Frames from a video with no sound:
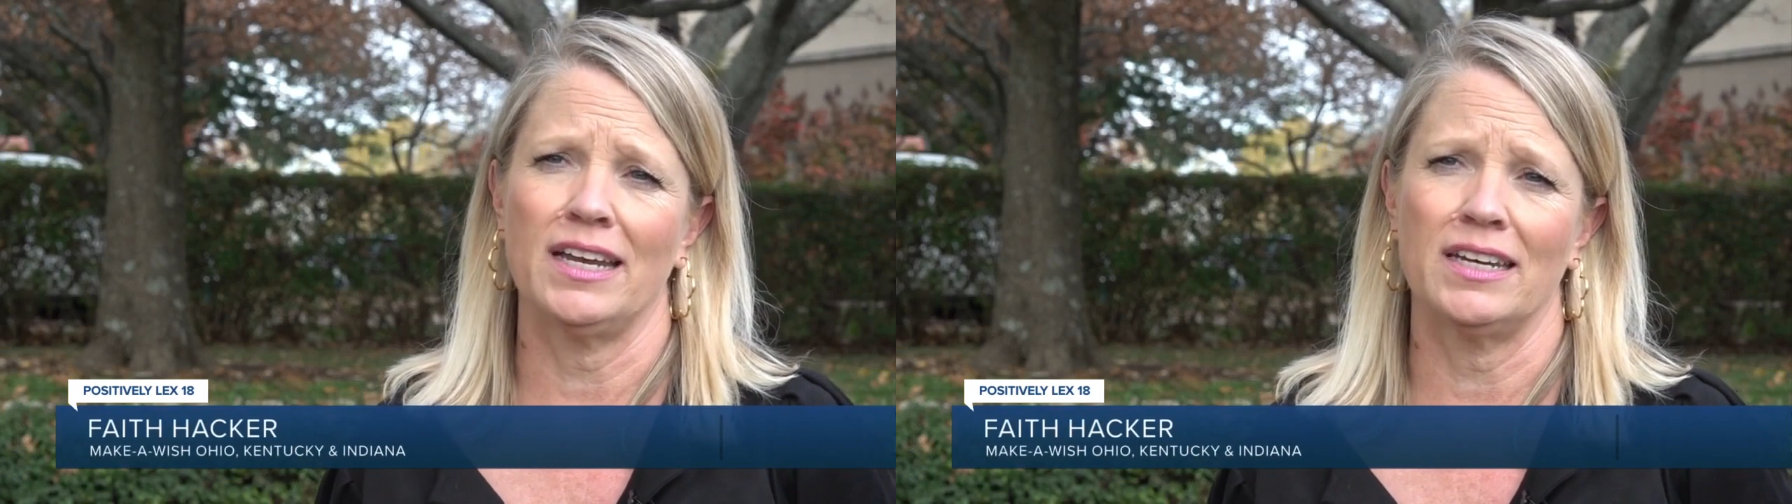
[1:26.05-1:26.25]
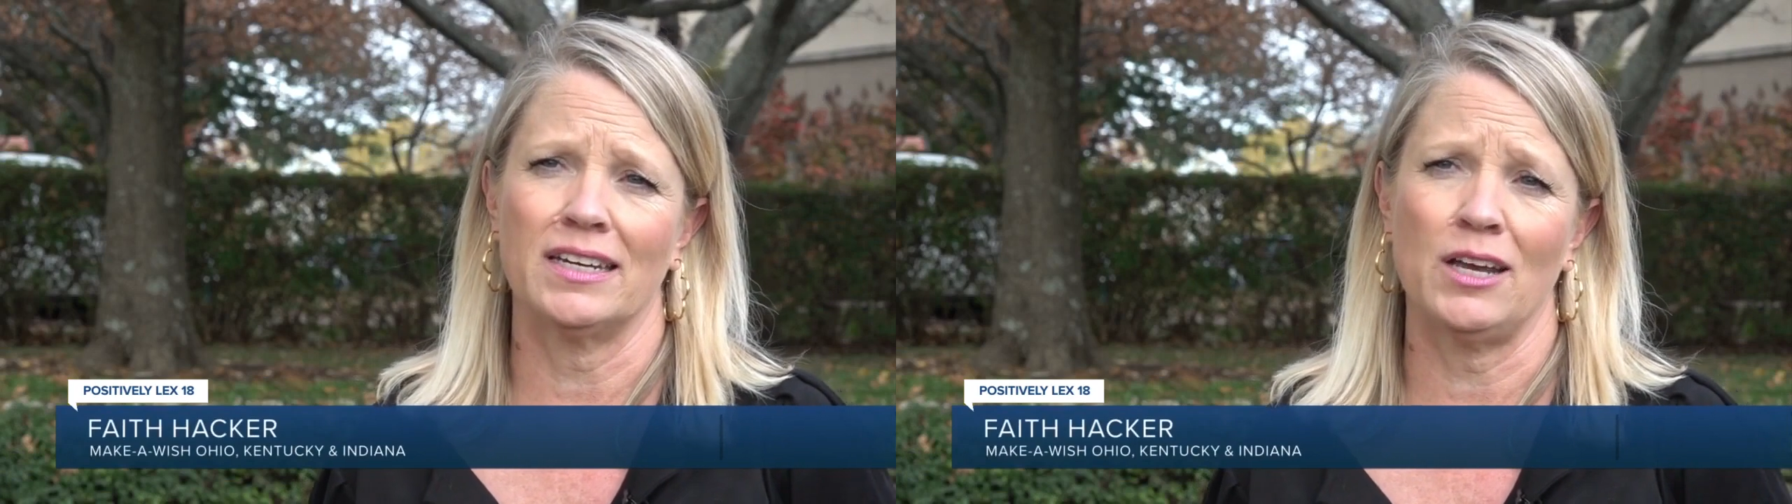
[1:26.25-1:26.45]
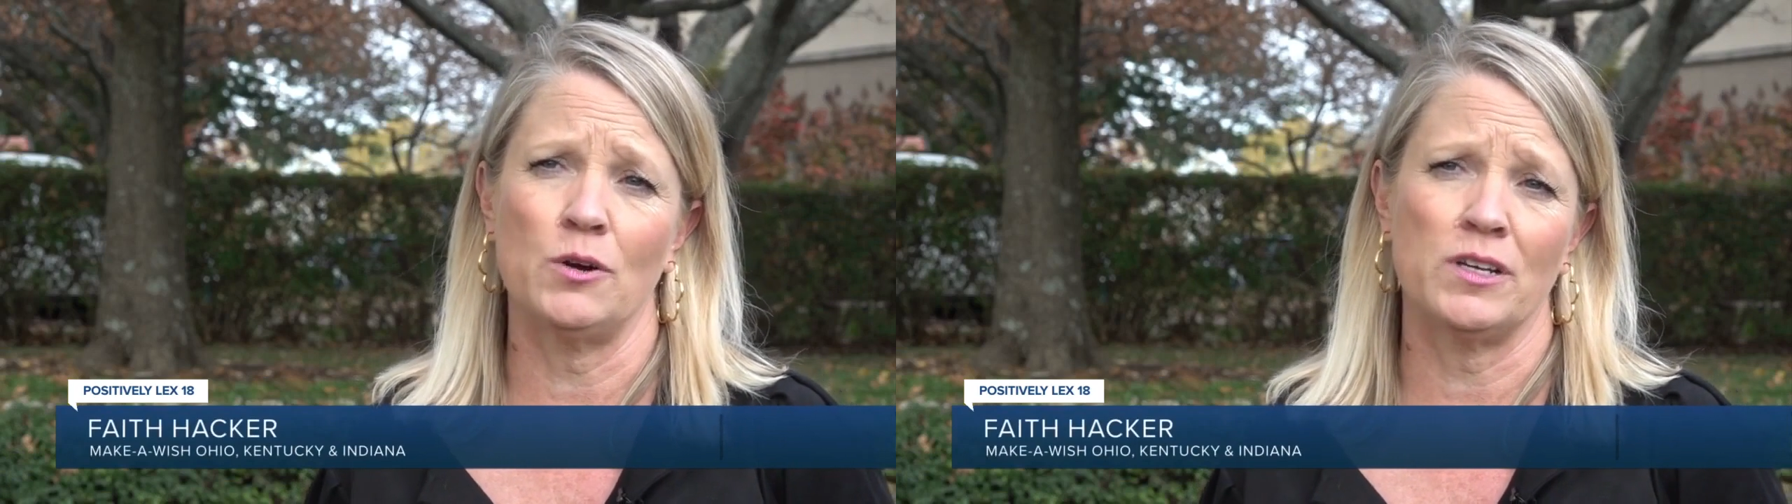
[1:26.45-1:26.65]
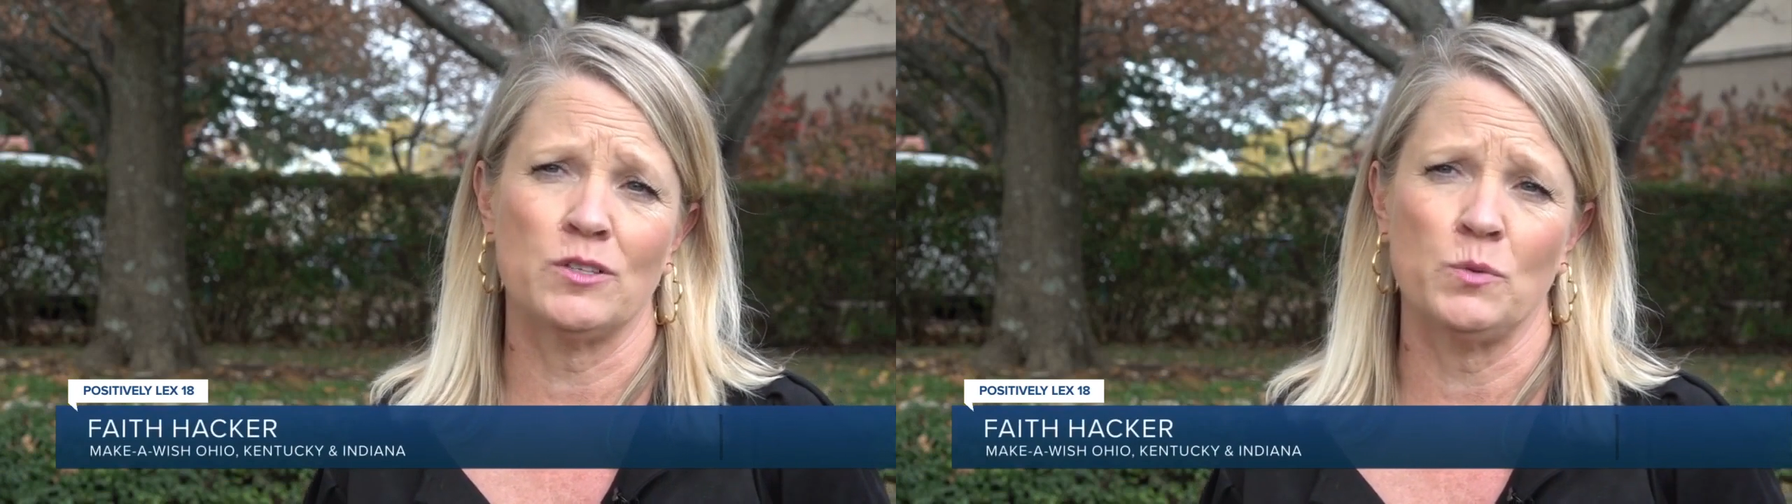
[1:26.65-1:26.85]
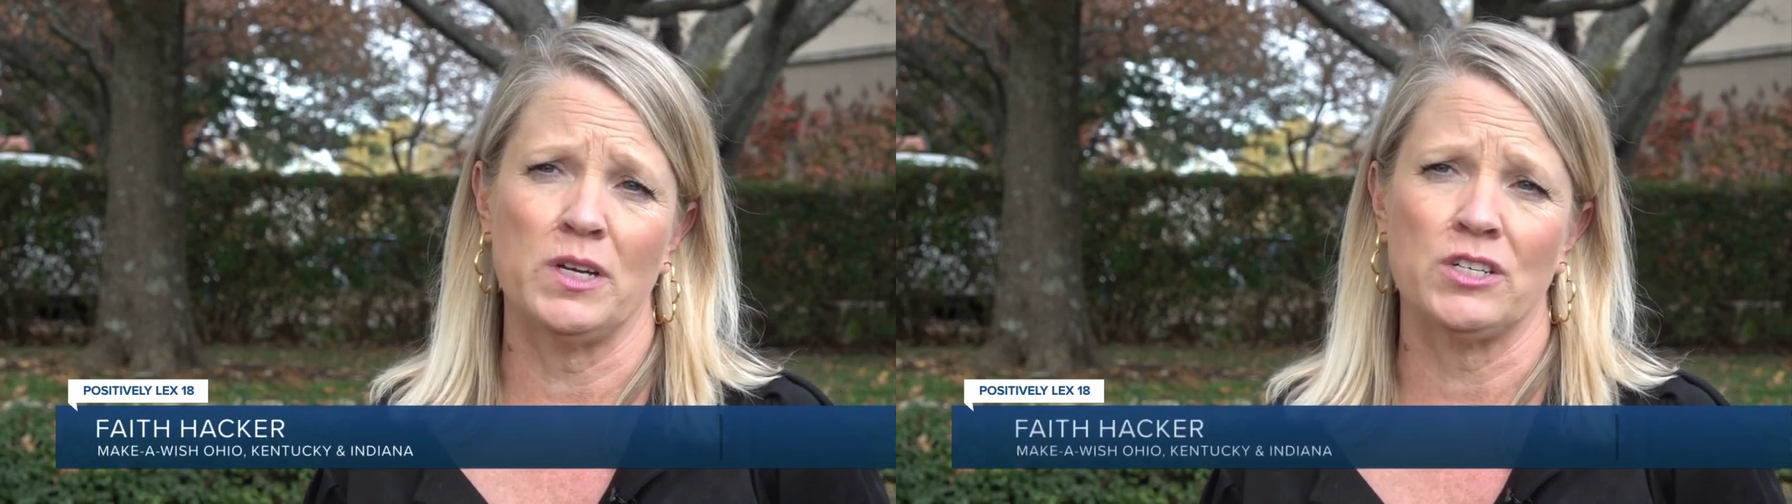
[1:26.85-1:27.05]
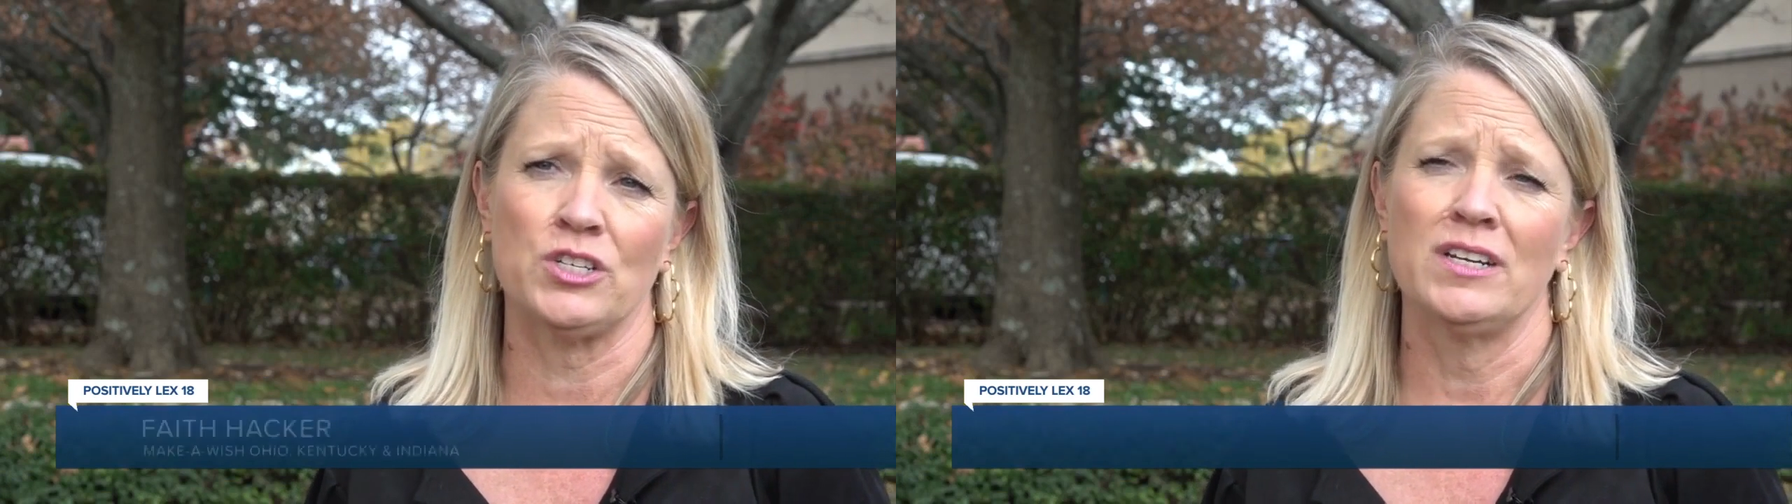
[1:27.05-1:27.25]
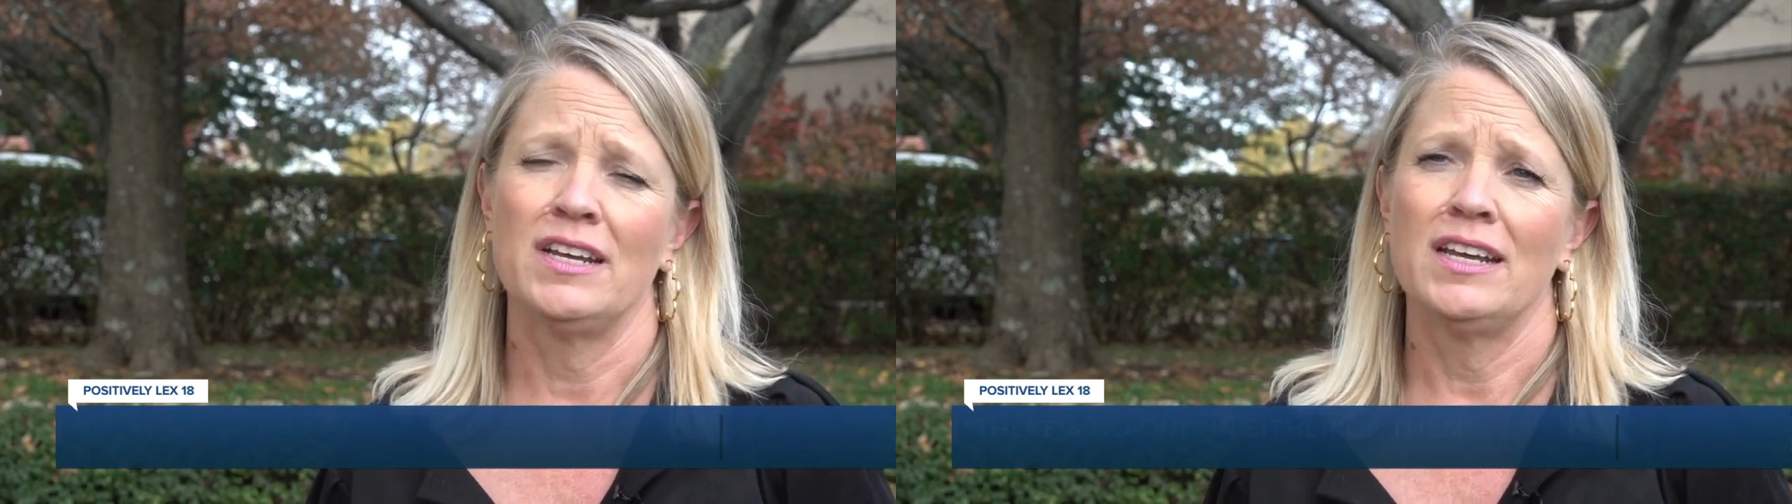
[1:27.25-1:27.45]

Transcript: And Cody's wish